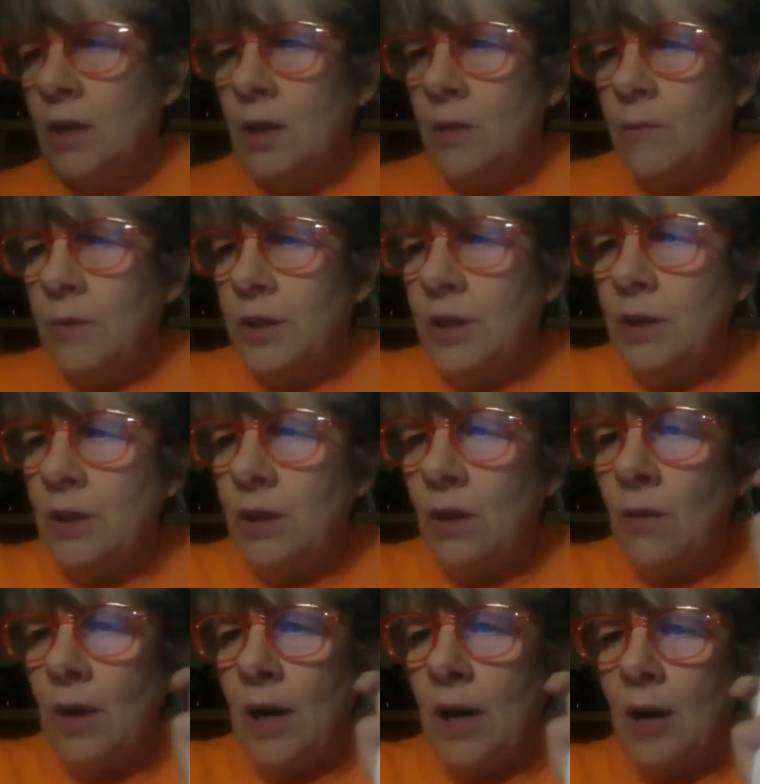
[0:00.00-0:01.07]
When you
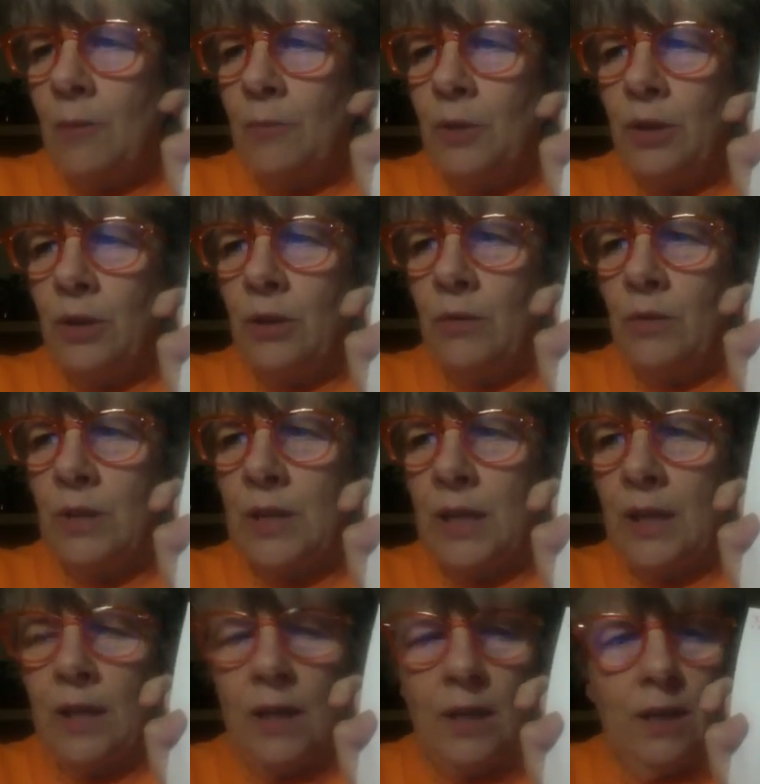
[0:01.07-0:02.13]
go up, you're
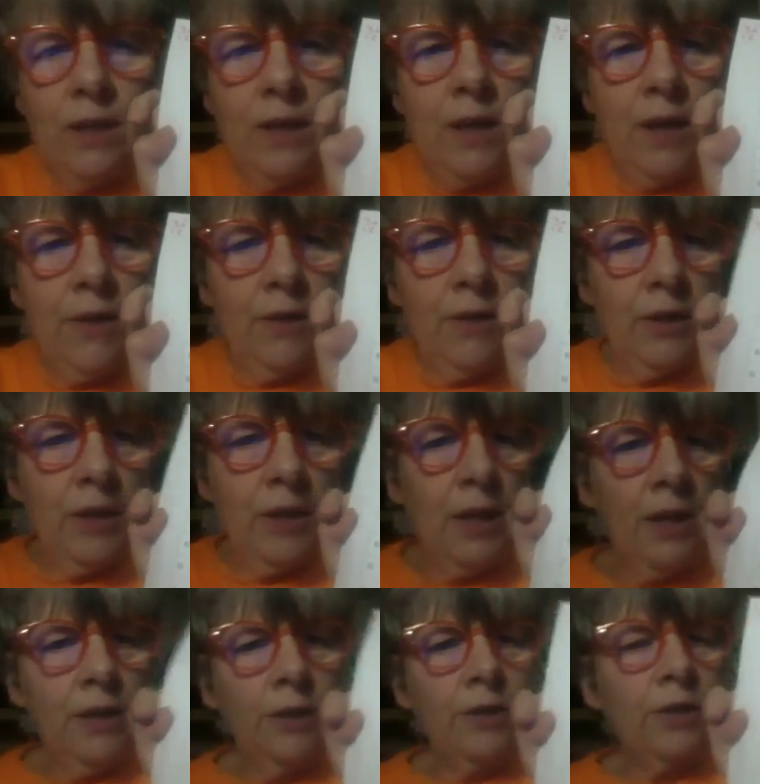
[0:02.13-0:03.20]
using another
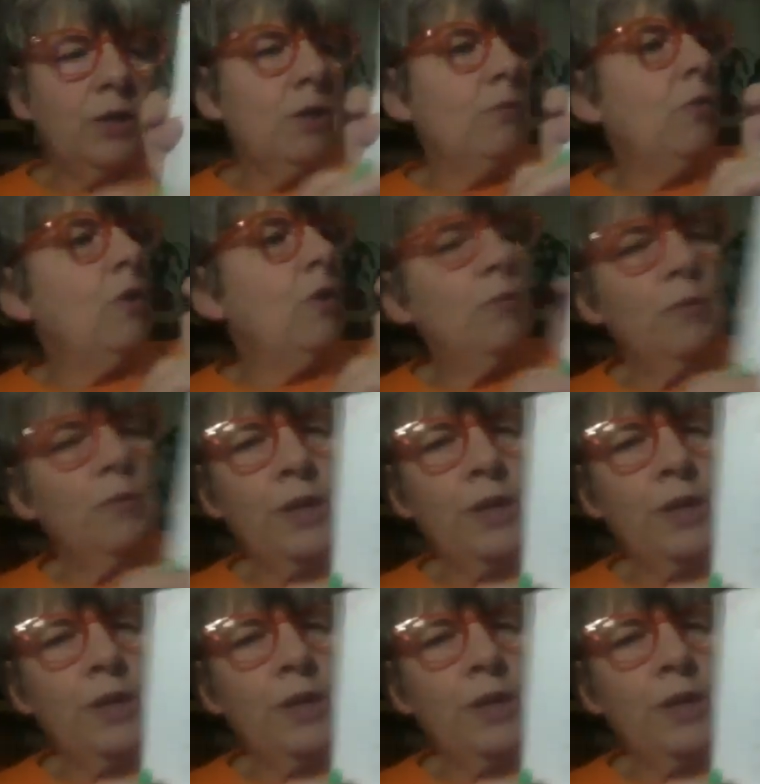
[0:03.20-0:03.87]
color. So what can